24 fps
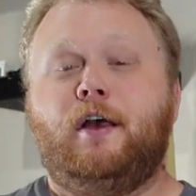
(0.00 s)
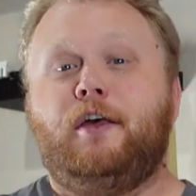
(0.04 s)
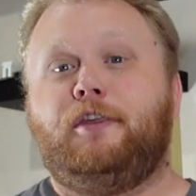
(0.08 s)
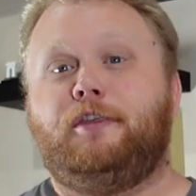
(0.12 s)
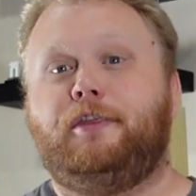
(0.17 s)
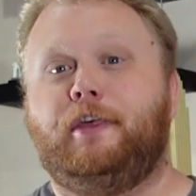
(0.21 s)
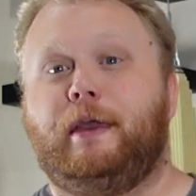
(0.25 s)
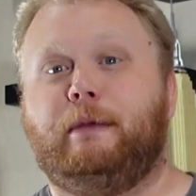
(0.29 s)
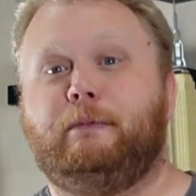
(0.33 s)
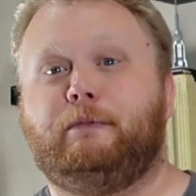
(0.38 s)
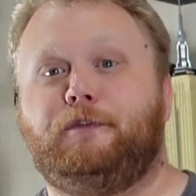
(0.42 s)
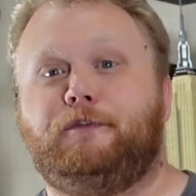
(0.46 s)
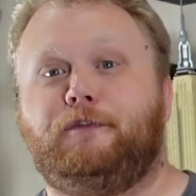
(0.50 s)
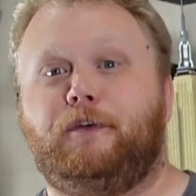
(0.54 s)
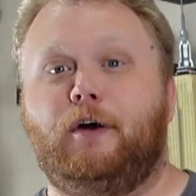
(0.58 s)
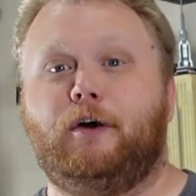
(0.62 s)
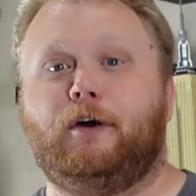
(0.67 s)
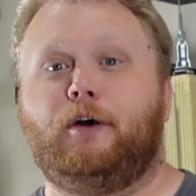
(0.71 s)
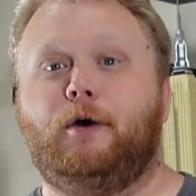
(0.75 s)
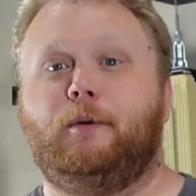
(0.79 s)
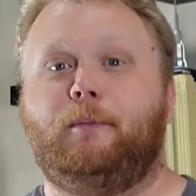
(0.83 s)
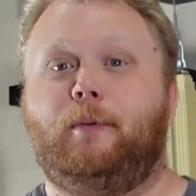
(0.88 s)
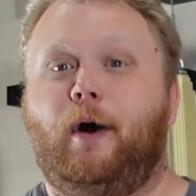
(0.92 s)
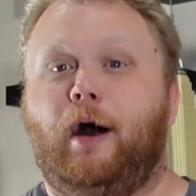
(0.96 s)
themed
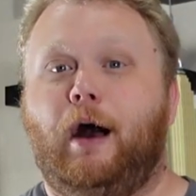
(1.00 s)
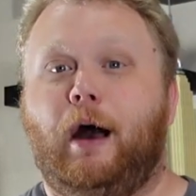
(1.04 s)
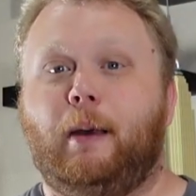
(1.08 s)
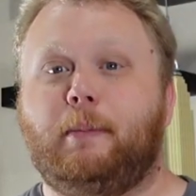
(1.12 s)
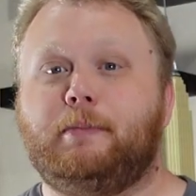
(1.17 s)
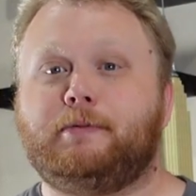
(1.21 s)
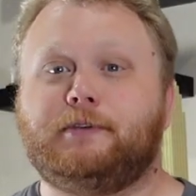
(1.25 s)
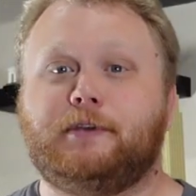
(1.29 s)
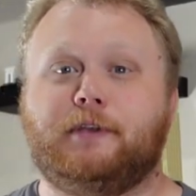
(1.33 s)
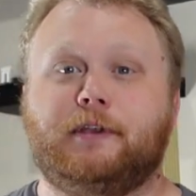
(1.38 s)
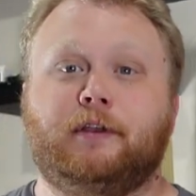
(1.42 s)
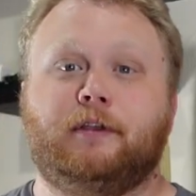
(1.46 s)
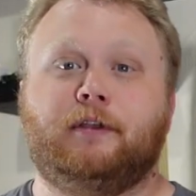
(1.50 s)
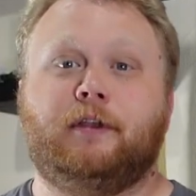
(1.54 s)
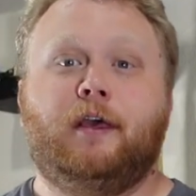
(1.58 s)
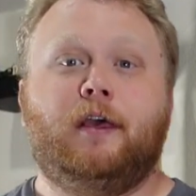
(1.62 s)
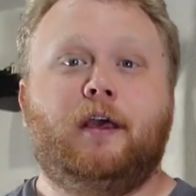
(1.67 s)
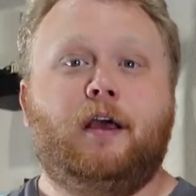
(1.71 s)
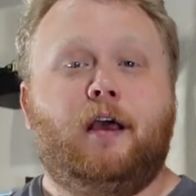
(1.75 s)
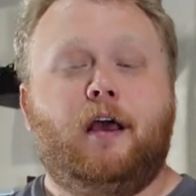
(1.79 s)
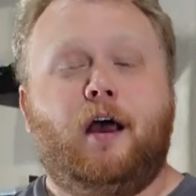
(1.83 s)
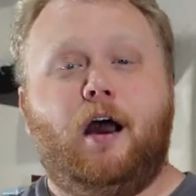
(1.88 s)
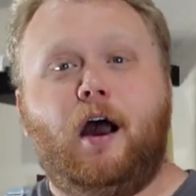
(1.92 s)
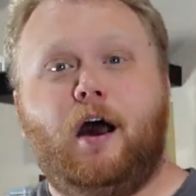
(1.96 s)
Funko Pops and
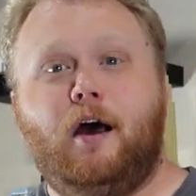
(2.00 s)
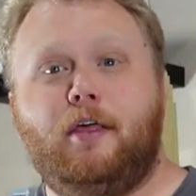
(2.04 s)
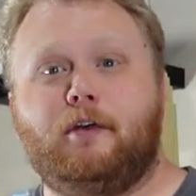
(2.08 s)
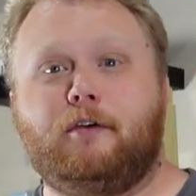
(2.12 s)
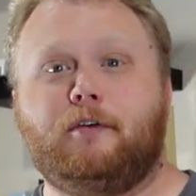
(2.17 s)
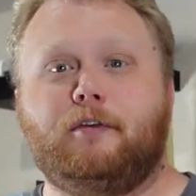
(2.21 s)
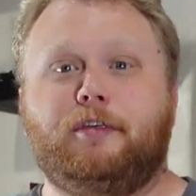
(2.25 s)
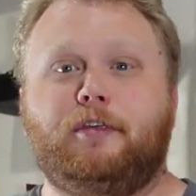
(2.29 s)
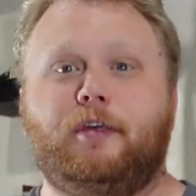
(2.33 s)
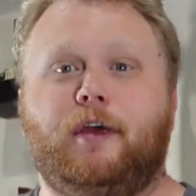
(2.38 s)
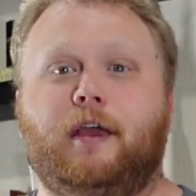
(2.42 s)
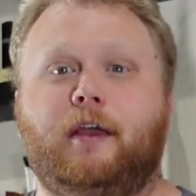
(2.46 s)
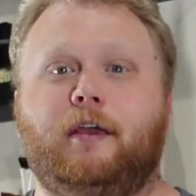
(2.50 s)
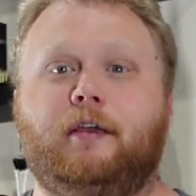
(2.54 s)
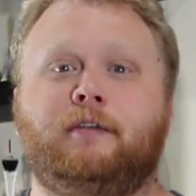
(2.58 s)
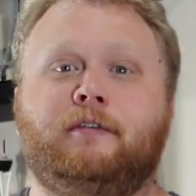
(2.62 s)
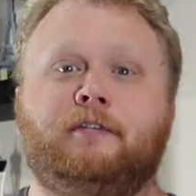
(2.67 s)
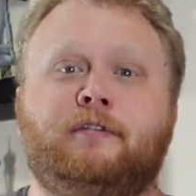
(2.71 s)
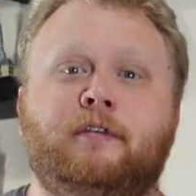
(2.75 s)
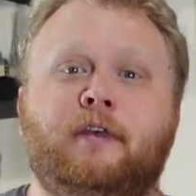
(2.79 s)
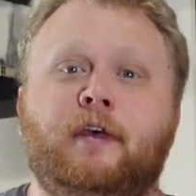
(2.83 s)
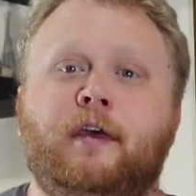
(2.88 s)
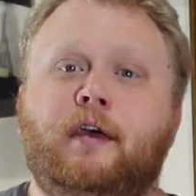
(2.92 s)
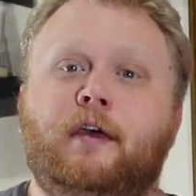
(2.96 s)
other
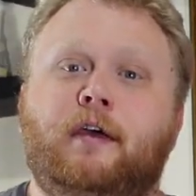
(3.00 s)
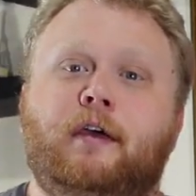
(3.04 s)
things.